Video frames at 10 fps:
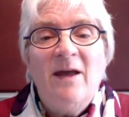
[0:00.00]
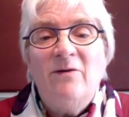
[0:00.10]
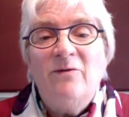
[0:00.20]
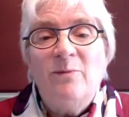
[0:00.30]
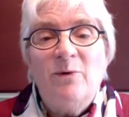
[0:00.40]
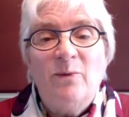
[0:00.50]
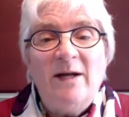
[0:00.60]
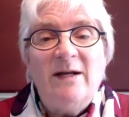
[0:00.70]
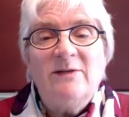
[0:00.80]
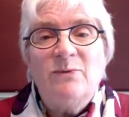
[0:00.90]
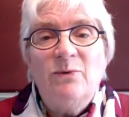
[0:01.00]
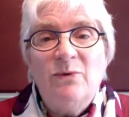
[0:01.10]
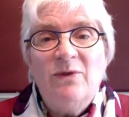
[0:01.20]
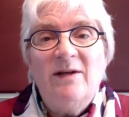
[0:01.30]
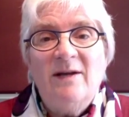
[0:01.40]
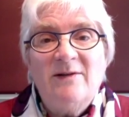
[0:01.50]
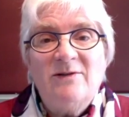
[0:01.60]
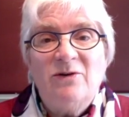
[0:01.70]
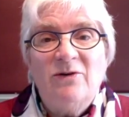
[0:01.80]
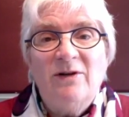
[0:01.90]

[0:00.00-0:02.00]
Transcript: from the writings, Ruth and Esther.